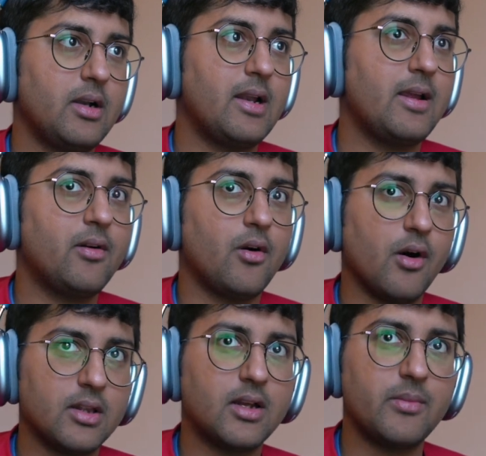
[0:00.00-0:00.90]
it, like
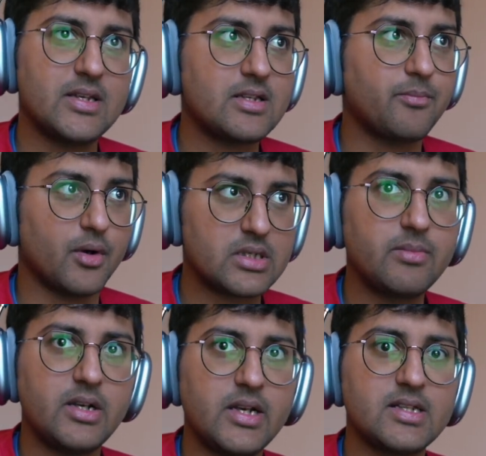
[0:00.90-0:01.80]
all the amazing
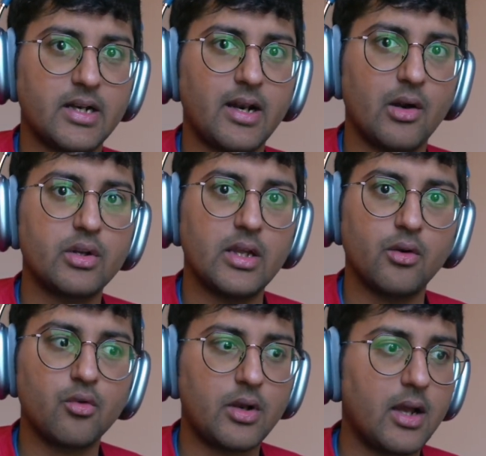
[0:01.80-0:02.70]
possibilities that are out
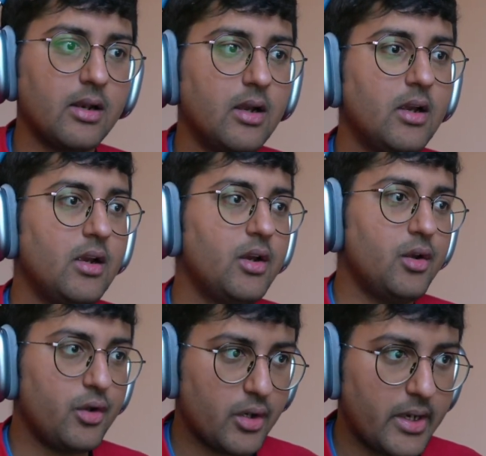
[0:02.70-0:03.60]
there, Kunal, you
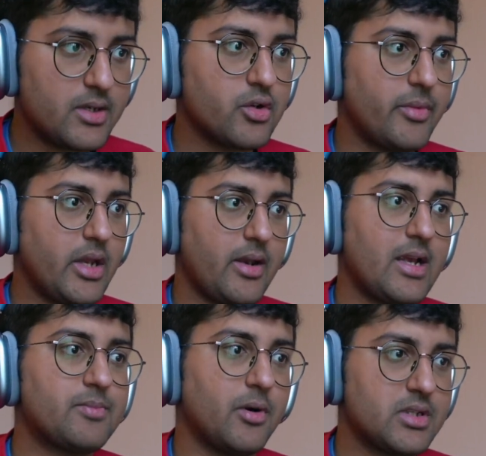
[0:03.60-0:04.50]
know, you're getting so many
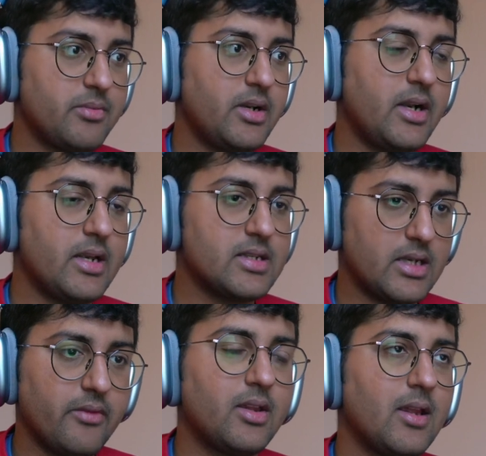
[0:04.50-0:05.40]
nice possibilities
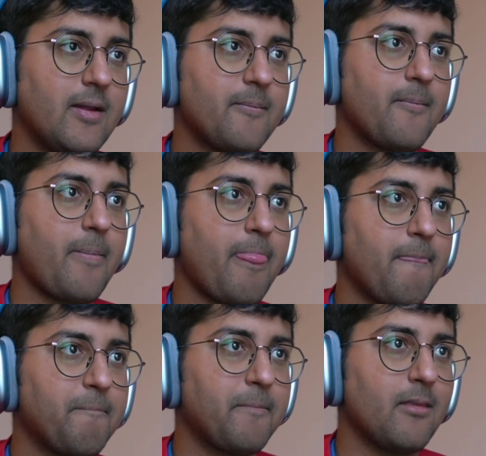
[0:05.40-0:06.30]
and everything
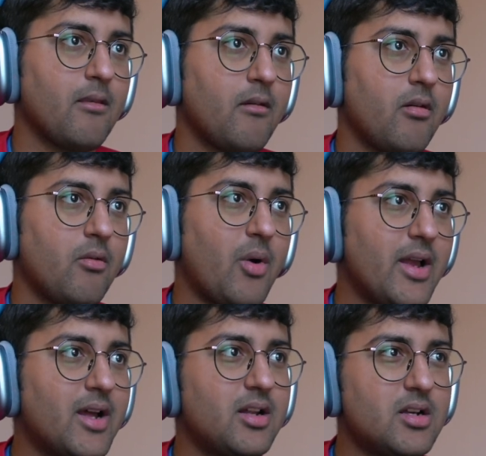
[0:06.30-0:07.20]

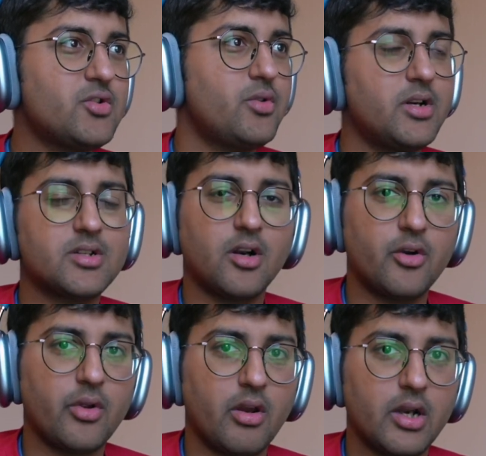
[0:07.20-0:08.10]
why are other students not
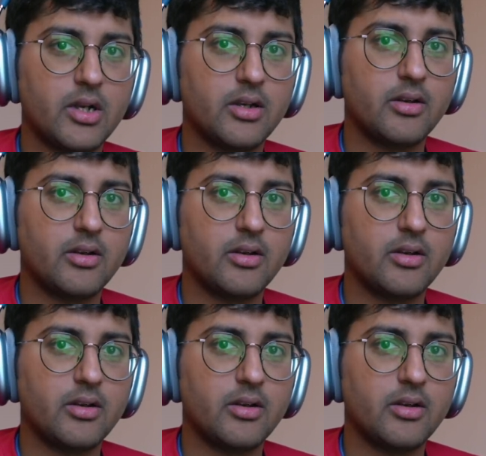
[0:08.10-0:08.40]
doing it